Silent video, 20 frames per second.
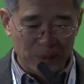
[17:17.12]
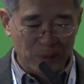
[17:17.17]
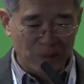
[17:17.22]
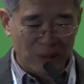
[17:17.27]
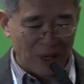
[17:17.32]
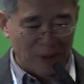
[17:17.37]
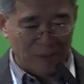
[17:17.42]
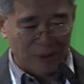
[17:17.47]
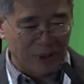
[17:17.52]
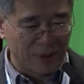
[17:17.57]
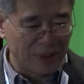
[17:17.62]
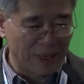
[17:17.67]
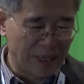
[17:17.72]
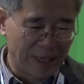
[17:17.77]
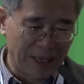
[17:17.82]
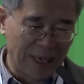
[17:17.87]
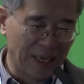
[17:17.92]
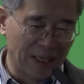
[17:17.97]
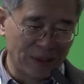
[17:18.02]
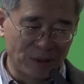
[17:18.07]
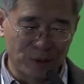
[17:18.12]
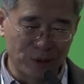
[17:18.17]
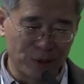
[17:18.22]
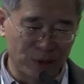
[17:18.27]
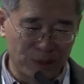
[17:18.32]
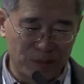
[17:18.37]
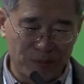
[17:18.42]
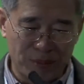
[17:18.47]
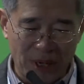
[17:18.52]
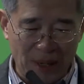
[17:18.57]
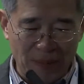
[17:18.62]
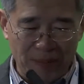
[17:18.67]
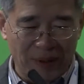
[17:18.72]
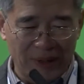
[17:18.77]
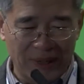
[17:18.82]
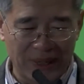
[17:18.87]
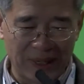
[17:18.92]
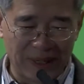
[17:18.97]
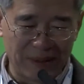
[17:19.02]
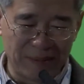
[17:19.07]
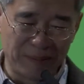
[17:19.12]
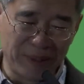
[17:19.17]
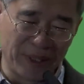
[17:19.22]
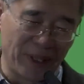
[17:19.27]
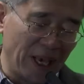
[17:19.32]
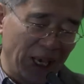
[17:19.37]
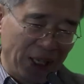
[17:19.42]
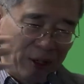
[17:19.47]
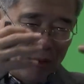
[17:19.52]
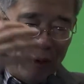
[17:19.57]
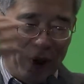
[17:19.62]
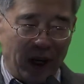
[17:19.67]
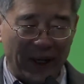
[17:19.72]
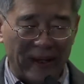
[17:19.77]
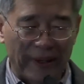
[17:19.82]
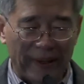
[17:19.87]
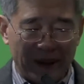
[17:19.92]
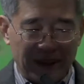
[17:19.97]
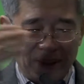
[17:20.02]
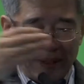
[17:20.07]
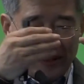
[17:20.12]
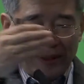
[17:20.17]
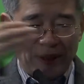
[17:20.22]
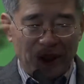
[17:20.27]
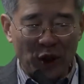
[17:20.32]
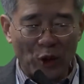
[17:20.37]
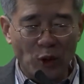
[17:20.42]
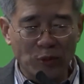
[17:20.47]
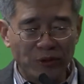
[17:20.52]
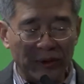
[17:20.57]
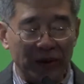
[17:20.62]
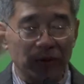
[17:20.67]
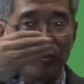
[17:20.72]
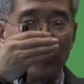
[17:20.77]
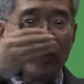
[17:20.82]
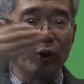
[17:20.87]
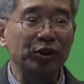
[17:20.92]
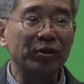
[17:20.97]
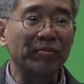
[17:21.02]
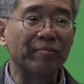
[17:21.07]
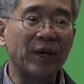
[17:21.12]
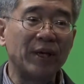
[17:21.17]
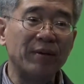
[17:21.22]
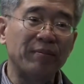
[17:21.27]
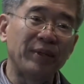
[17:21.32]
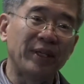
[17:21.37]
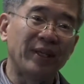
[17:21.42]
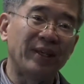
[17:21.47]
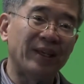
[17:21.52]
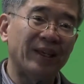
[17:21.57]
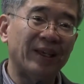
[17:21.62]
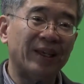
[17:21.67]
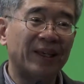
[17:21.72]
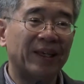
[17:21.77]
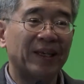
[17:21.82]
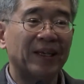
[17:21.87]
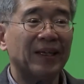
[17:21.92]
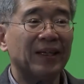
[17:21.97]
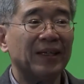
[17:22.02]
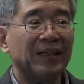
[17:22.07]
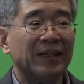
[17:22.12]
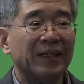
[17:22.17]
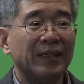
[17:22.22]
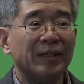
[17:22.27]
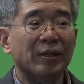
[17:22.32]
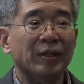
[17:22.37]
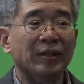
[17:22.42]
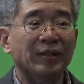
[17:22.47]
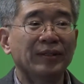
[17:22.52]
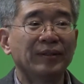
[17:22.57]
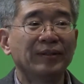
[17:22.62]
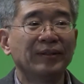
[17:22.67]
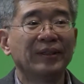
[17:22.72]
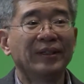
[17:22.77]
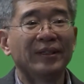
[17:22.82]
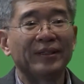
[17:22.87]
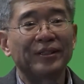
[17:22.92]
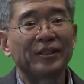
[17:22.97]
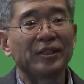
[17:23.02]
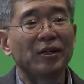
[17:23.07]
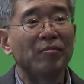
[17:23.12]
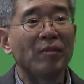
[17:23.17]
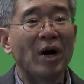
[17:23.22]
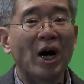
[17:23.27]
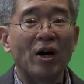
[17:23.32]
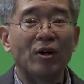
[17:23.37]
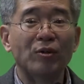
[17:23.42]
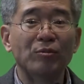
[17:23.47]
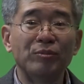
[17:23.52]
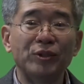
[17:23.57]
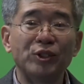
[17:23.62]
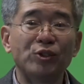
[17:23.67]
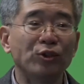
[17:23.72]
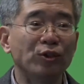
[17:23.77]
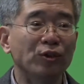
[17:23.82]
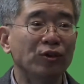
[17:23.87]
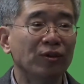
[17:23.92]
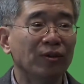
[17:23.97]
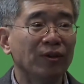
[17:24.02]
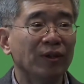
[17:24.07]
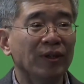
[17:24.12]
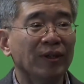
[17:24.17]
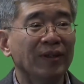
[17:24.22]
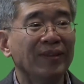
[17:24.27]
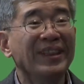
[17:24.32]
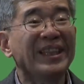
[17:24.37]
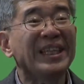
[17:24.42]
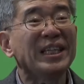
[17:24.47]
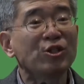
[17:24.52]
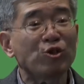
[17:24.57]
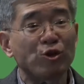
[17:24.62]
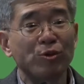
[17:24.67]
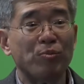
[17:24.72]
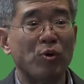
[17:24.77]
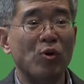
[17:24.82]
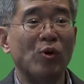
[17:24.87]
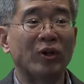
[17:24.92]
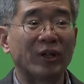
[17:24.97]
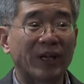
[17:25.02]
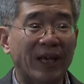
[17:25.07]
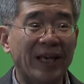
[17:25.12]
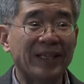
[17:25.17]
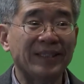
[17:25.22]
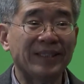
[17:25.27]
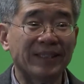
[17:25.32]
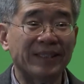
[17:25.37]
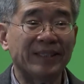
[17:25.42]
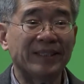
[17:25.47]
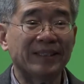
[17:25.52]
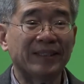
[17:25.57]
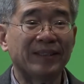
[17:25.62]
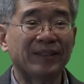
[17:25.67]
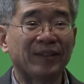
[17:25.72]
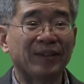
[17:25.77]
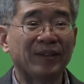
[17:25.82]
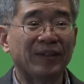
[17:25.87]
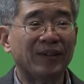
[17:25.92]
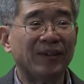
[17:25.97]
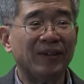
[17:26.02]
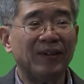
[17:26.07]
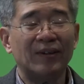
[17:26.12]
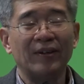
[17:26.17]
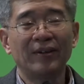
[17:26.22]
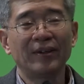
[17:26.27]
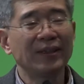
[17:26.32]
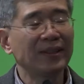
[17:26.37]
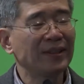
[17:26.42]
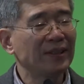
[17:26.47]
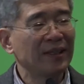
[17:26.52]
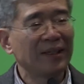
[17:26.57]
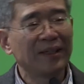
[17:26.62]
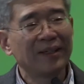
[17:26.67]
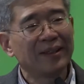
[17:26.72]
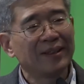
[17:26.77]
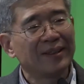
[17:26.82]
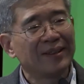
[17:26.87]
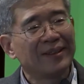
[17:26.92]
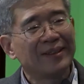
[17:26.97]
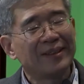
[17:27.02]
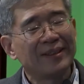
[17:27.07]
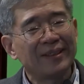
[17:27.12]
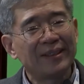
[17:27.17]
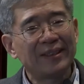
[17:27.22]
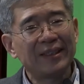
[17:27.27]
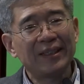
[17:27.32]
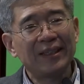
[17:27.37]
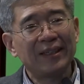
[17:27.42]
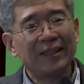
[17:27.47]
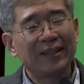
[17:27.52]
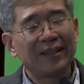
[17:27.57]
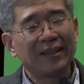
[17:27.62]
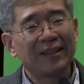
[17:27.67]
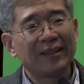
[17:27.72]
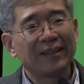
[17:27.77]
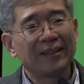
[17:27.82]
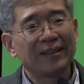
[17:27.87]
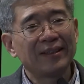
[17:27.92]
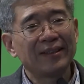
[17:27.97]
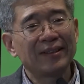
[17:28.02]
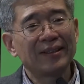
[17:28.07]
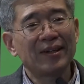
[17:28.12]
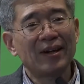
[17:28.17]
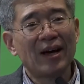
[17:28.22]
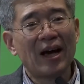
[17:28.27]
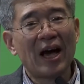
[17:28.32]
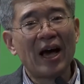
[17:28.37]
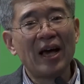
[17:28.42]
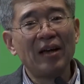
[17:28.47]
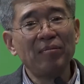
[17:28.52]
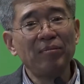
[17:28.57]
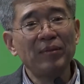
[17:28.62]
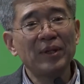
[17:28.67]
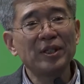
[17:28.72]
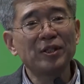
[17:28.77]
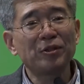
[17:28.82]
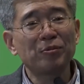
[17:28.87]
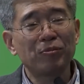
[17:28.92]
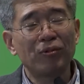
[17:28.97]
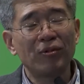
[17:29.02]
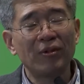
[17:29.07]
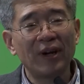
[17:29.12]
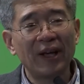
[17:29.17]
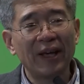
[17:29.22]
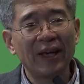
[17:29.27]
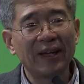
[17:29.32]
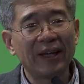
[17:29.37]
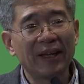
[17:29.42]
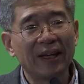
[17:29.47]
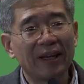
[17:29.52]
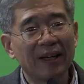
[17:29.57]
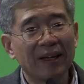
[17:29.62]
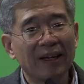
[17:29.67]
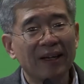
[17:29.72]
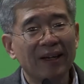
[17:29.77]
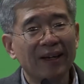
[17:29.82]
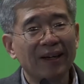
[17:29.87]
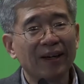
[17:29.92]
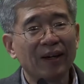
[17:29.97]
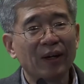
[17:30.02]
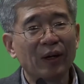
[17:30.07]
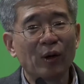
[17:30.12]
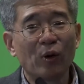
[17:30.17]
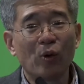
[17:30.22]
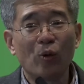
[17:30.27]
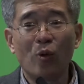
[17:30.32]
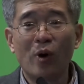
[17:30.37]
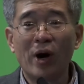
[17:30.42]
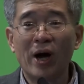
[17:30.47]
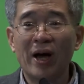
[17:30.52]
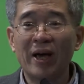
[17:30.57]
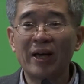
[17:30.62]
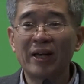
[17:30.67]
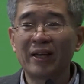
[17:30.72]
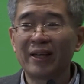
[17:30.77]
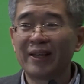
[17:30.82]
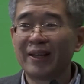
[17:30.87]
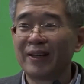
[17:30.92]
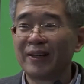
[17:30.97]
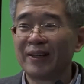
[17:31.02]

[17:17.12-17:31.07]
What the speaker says: probably they cannot do properly. But anyway, the optimal point may be, somehow between these two polar cases. Okay, see, so I'm explaining why